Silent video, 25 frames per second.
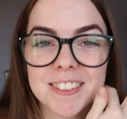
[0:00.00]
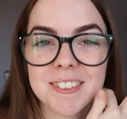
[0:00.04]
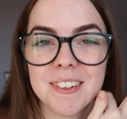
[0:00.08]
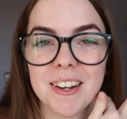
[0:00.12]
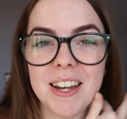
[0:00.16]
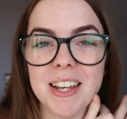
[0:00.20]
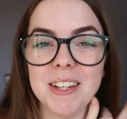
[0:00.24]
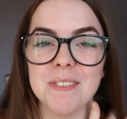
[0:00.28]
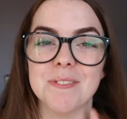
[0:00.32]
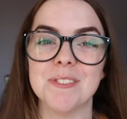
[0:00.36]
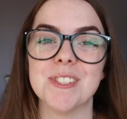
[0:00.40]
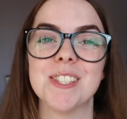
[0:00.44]
So
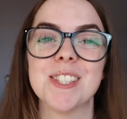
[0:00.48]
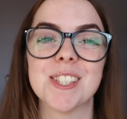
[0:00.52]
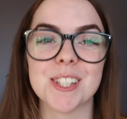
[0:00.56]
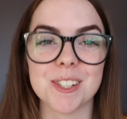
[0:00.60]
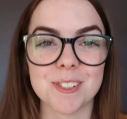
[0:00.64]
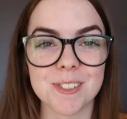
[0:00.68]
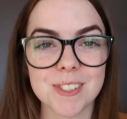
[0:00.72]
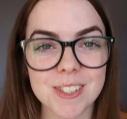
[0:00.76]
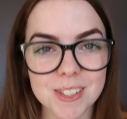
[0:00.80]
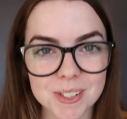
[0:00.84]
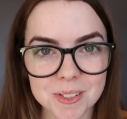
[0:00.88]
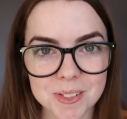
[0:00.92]
I am
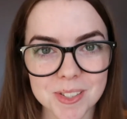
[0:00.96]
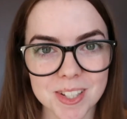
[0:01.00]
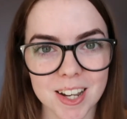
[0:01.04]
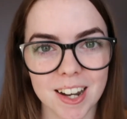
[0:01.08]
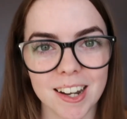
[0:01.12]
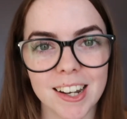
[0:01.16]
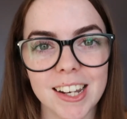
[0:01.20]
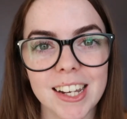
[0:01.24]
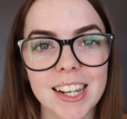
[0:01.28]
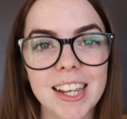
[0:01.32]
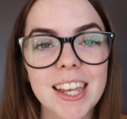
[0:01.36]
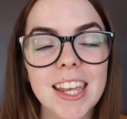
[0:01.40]
so, so
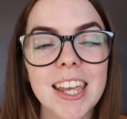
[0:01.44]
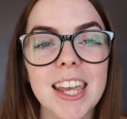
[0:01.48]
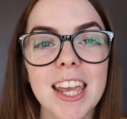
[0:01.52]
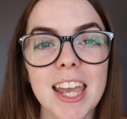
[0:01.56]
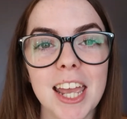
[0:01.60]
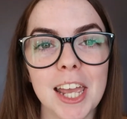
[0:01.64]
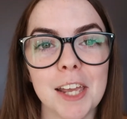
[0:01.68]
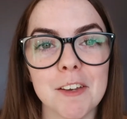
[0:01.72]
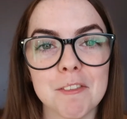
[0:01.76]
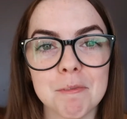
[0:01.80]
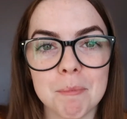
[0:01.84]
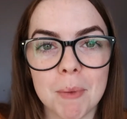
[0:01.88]
sorry
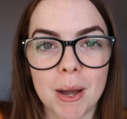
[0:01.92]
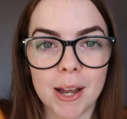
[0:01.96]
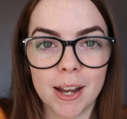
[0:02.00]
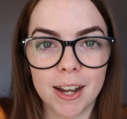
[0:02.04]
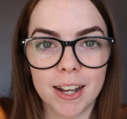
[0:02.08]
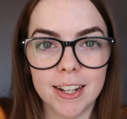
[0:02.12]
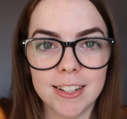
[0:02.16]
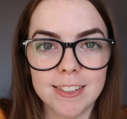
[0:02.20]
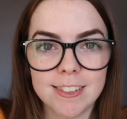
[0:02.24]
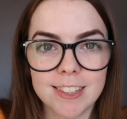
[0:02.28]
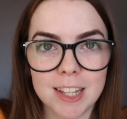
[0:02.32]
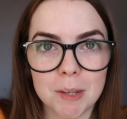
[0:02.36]
if my
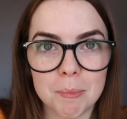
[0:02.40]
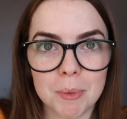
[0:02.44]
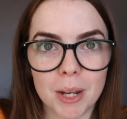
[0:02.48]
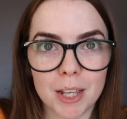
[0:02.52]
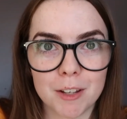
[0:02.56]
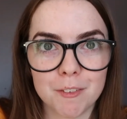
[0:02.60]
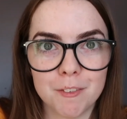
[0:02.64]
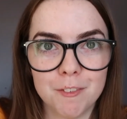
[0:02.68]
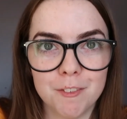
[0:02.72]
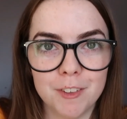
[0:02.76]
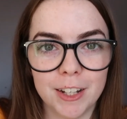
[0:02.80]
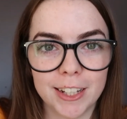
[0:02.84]
eyes keep
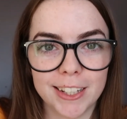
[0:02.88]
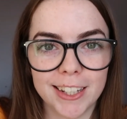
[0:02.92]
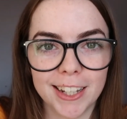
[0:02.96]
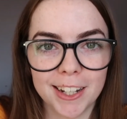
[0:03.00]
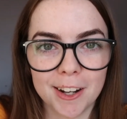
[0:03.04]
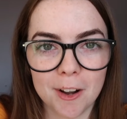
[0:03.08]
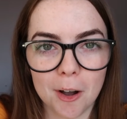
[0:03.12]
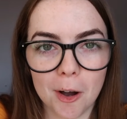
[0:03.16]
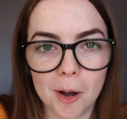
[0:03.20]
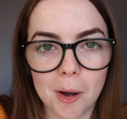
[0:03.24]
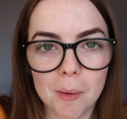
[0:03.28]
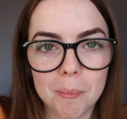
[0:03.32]
like
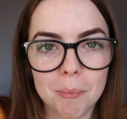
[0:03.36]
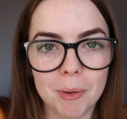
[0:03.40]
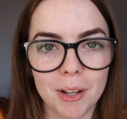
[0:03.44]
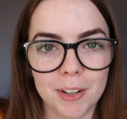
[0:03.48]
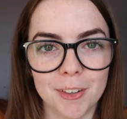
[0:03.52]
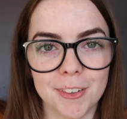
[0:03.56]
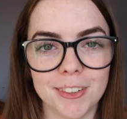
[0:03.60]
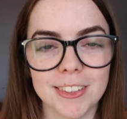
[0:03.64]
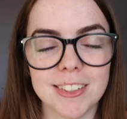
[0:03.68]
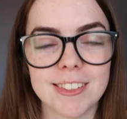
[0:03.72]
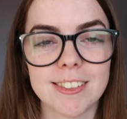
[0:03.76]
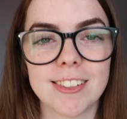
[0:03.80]
flicking up
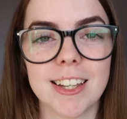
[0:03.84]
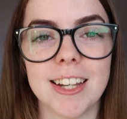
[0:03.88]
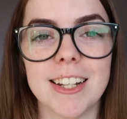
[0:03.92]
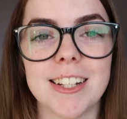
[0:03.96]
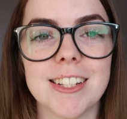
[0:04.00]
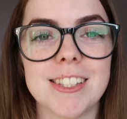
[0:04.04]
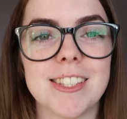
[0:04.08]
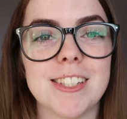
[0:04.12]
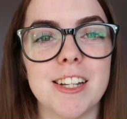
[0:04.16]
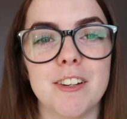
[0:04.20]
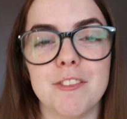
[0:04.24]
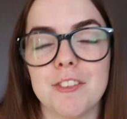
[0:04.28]
and all this kind
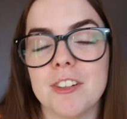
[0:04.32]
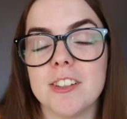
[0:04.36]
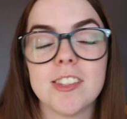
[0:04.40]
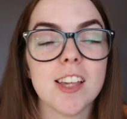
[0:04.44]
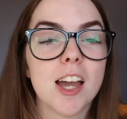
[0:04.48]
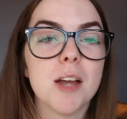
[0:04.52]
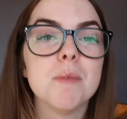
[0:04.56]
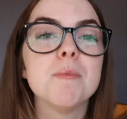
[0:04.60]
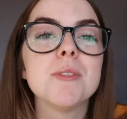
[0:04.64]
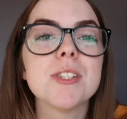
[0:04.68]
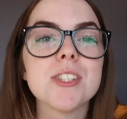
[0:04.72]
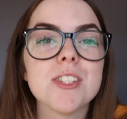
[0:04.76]
of stuff, because
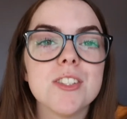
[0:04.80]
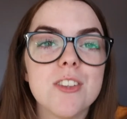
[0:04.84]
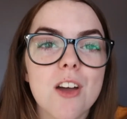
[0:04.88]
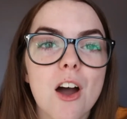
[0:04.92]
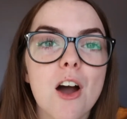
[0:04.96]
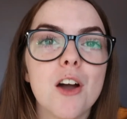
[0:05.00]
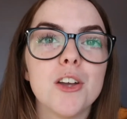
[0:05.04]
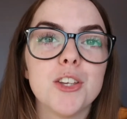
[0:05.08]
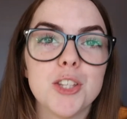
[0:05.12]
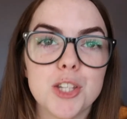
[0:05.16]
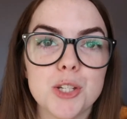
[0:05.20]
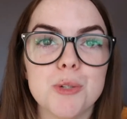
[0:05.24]
I'm just
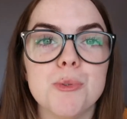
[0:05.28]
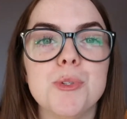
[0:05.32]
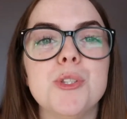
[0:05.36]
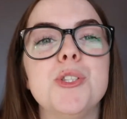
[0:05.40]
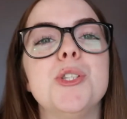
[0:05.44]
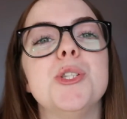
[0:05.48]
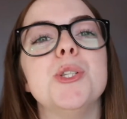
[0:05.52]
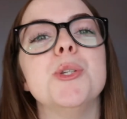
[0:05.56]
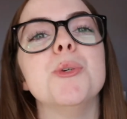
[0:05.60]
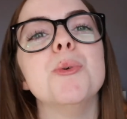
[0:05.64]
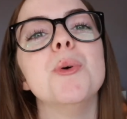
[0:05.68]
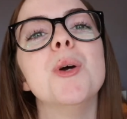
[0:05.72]
not
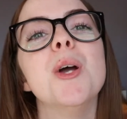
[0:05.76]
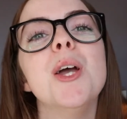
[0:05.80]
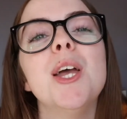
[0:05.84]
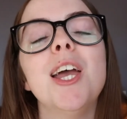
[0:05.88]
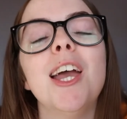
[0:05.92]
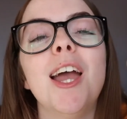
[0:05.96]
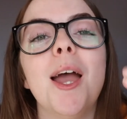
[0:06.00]
used to